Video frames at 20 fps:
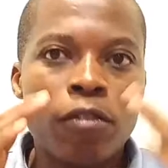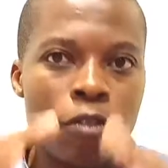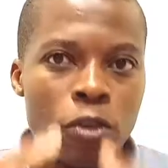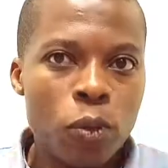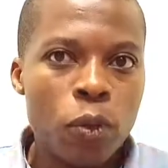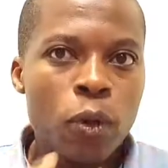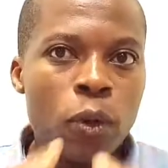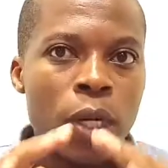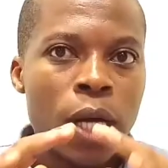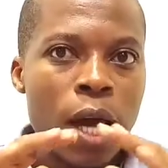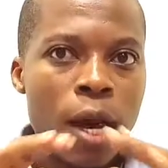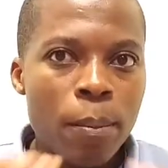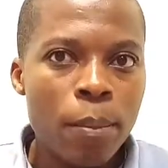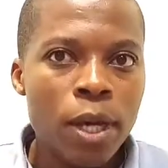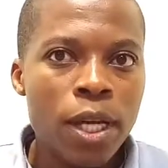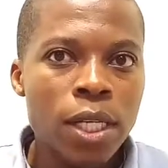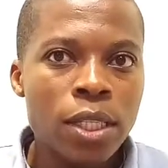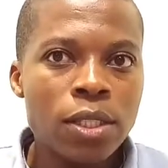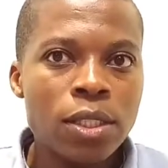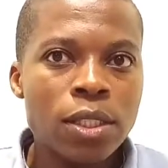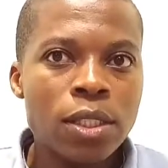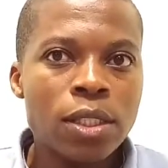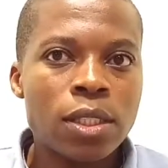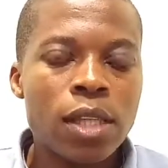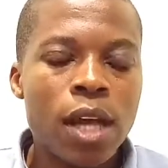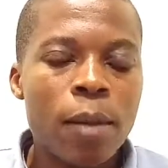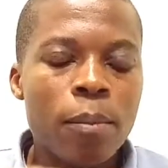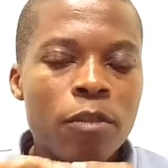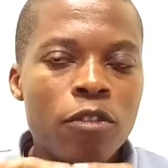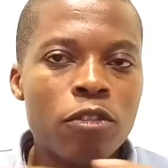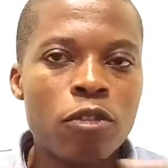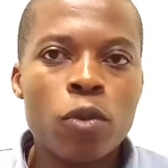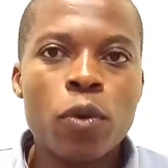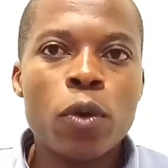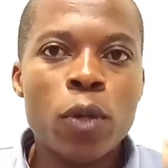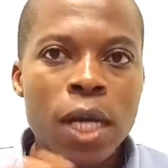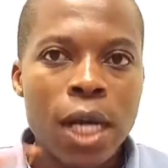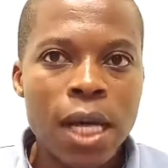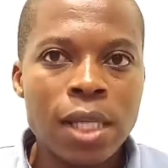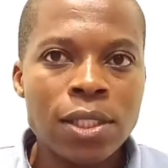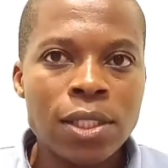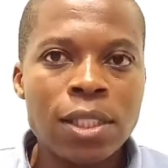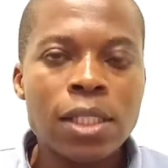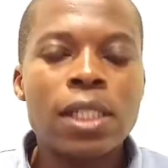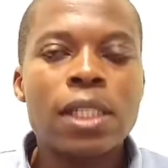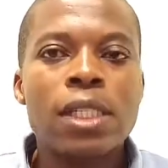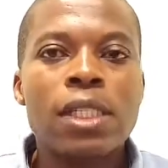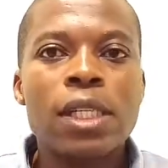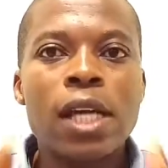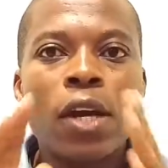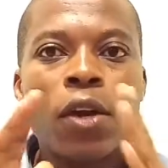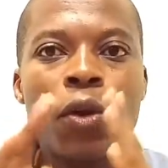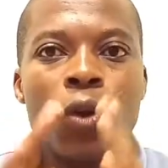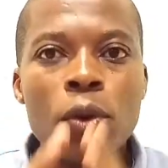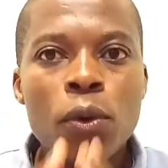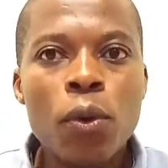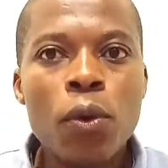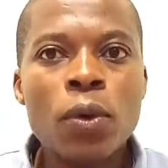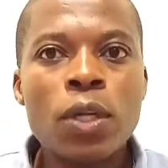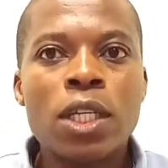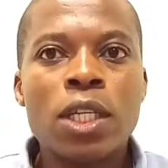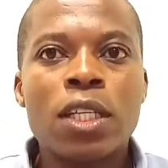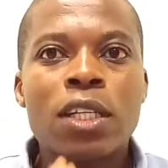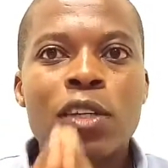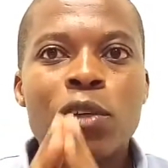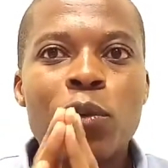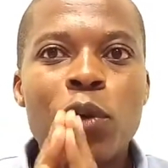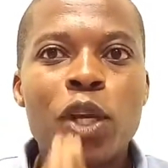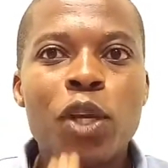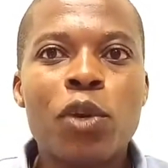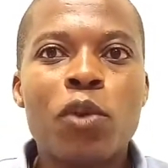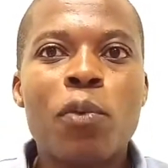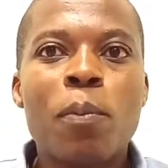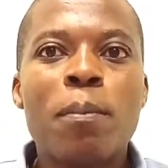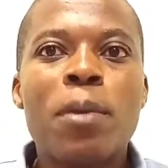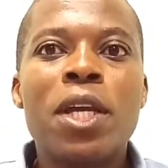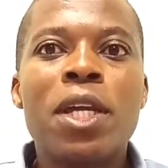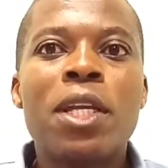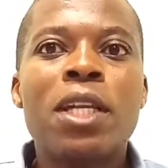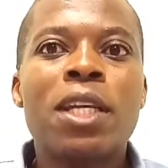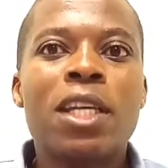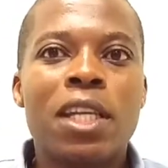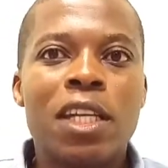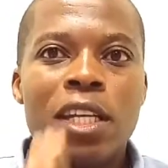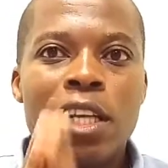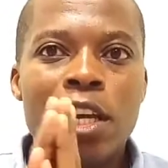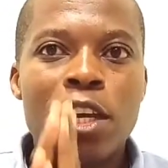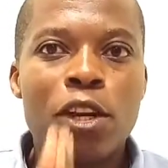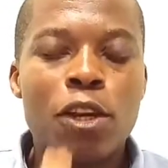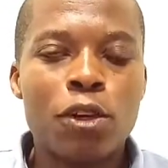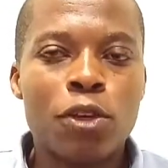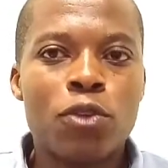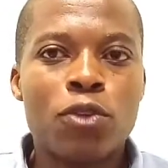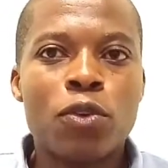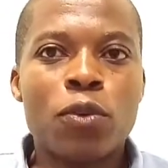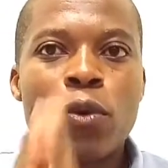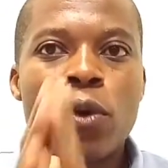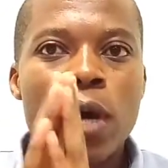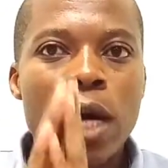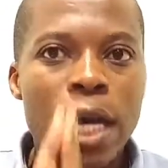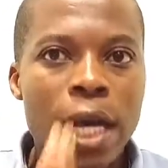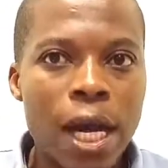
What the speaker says: fuel cars, they are not going to beat the electrical